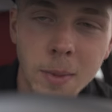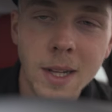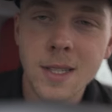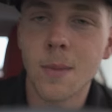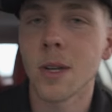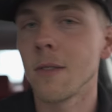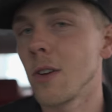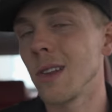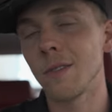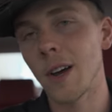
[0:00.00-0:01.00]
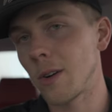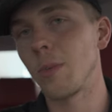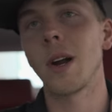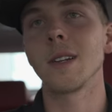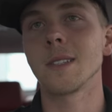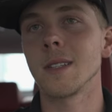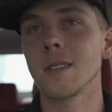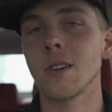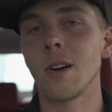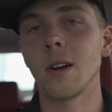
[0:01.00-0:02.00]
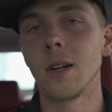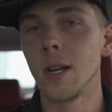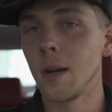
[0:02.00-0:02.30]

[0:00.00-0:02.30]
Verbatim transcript: by the time I give you all the final product of this car.